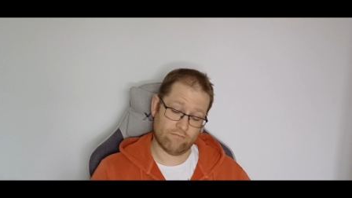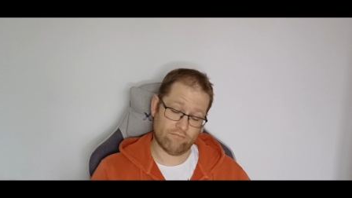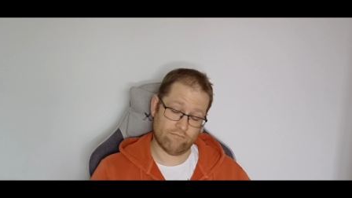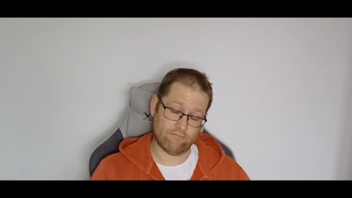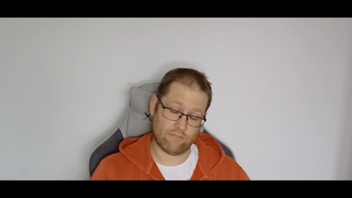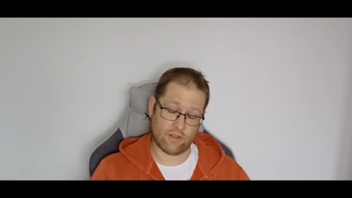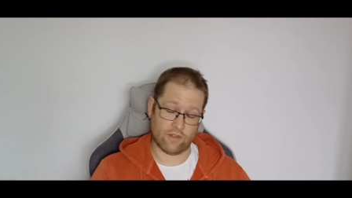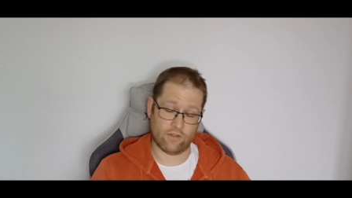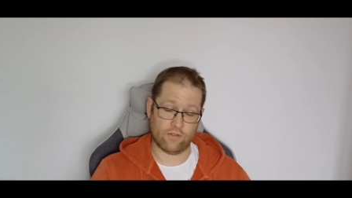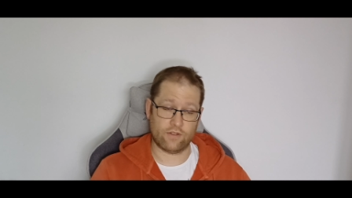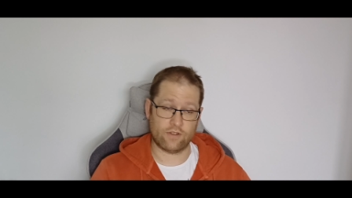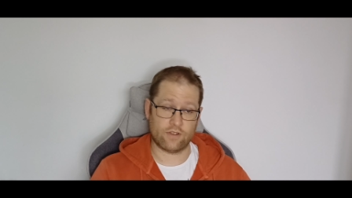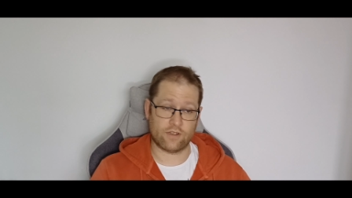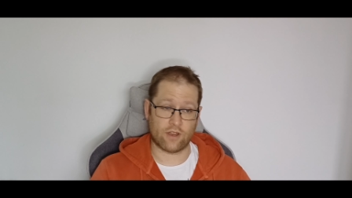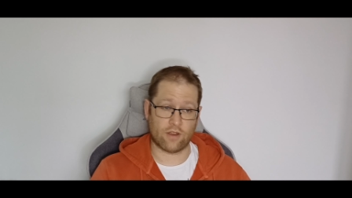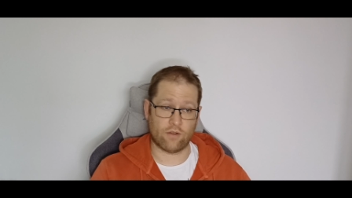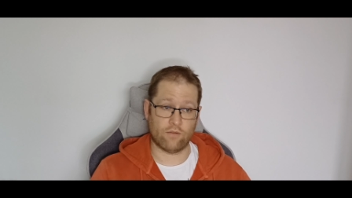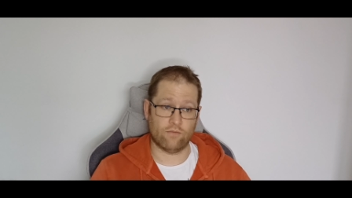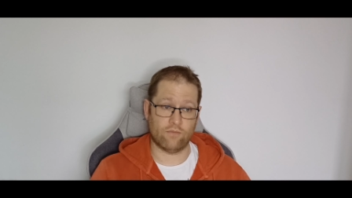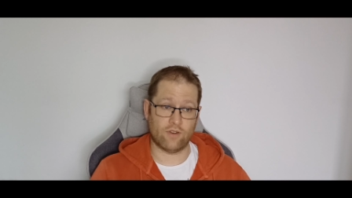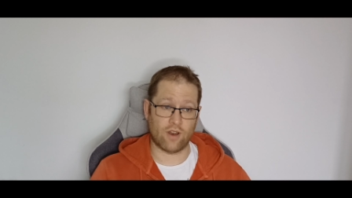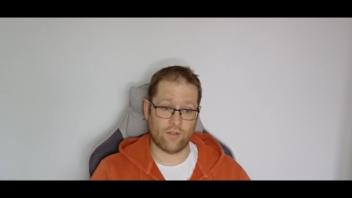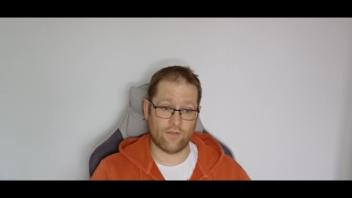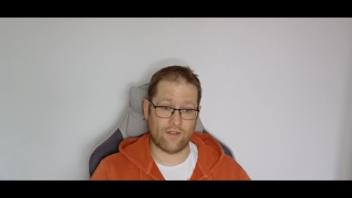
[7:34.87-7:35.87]
month, so
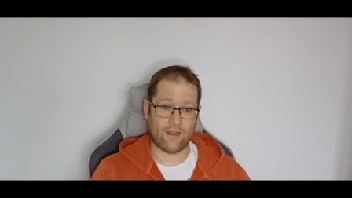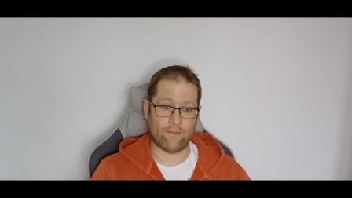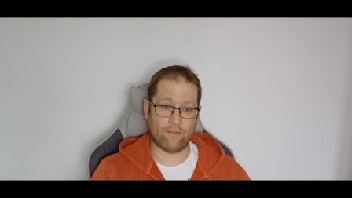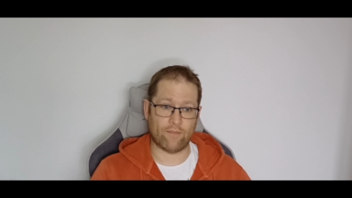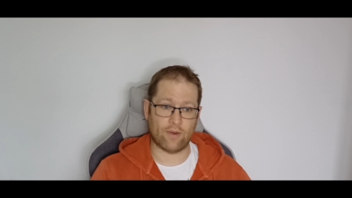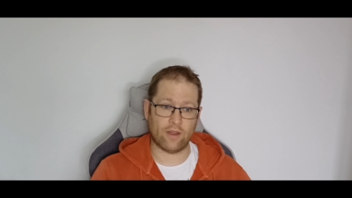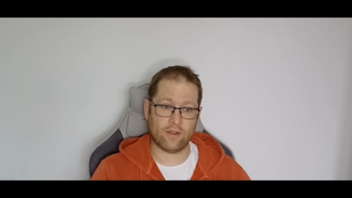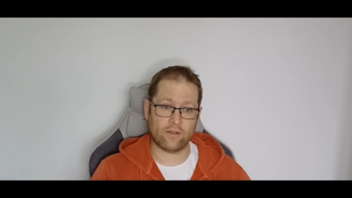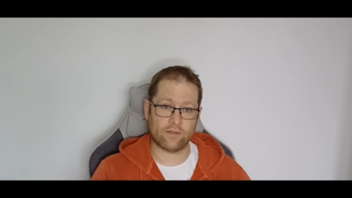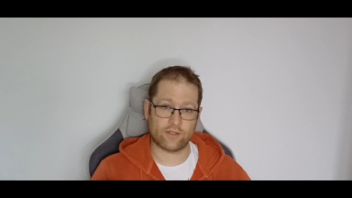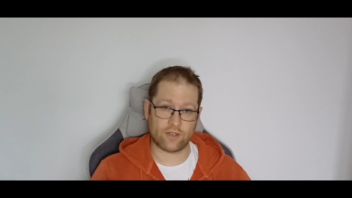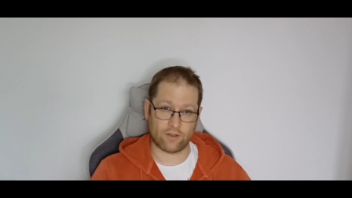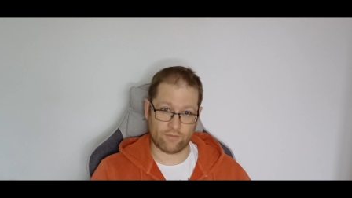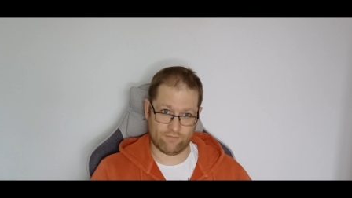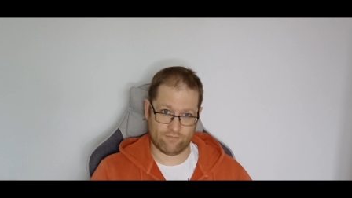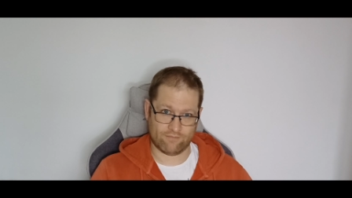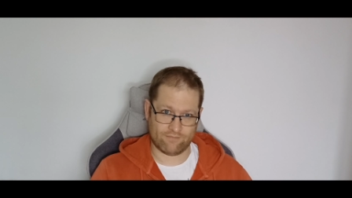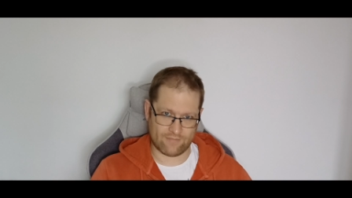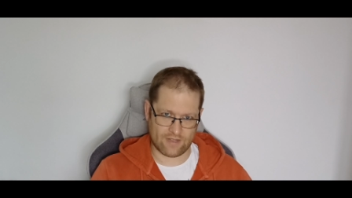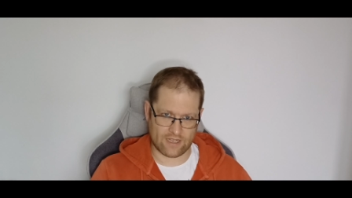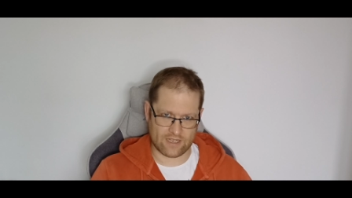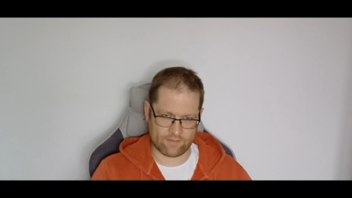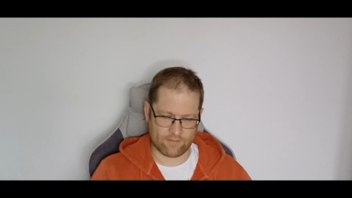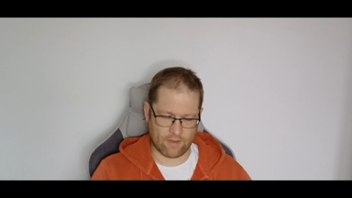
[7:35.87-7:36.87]
November, so
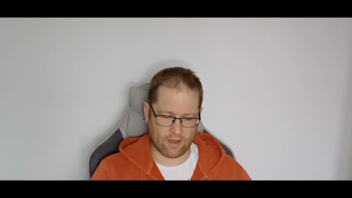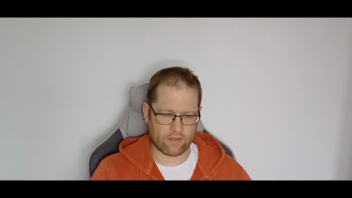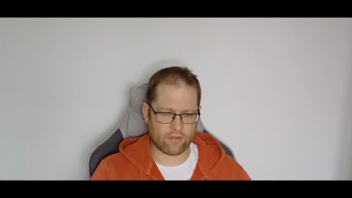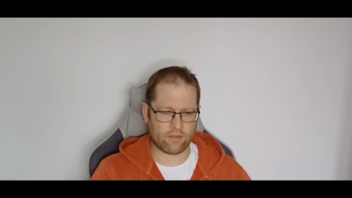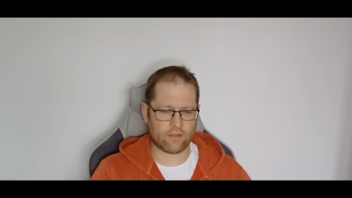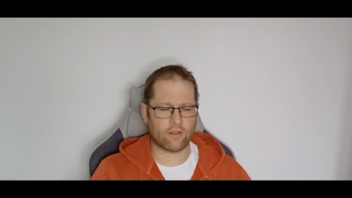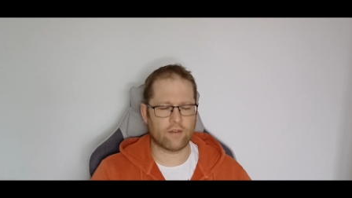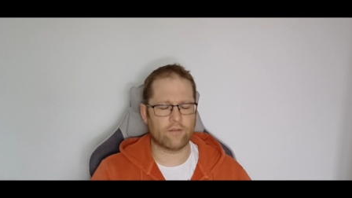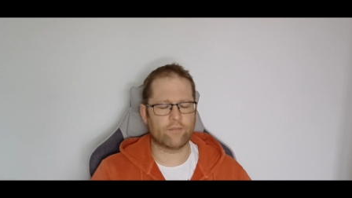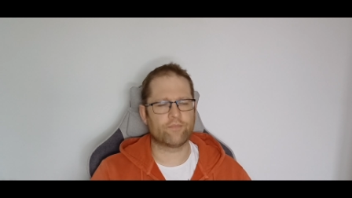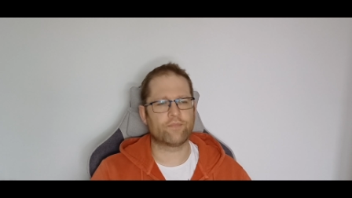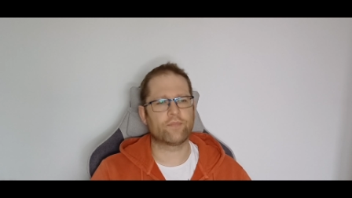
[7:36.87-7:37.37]
this month,